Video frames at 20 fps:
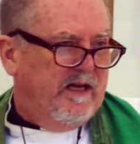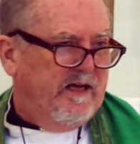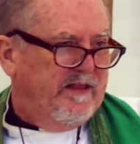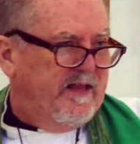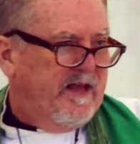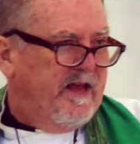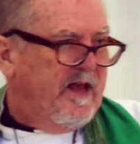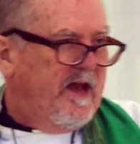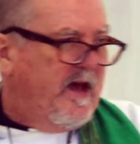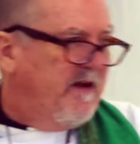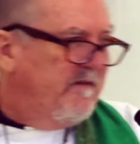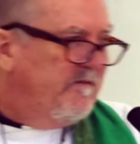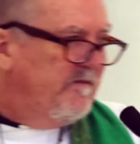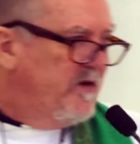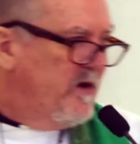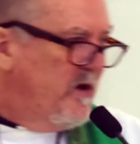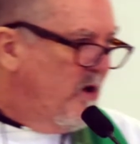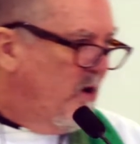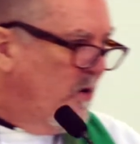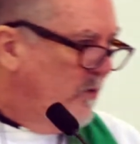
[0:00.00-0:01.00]
they have
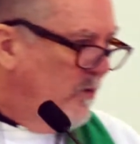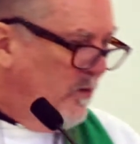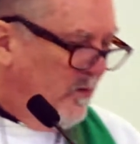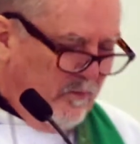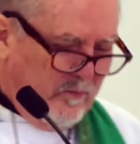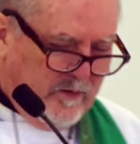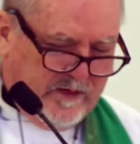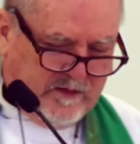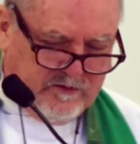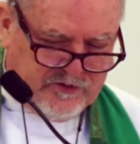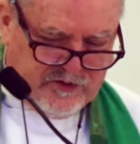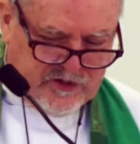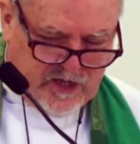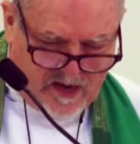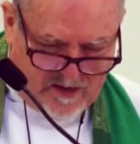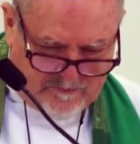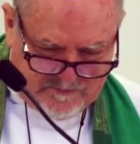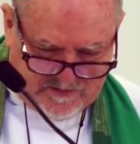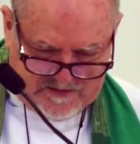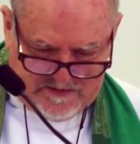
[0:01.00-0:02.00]
no real
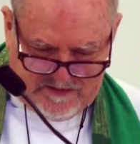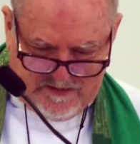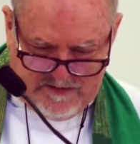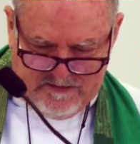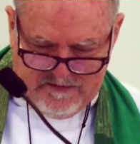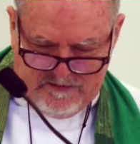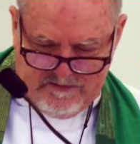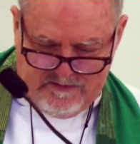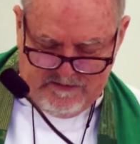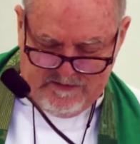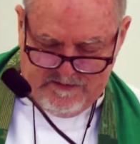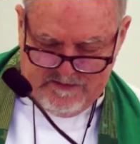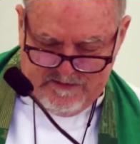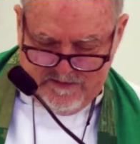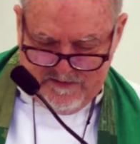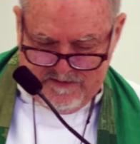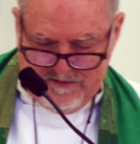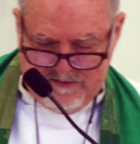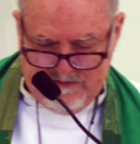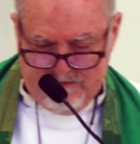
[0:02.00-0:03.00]
job
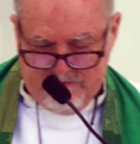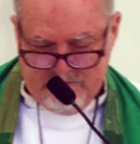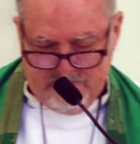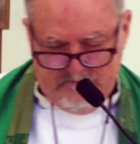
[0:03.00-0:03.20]
skills.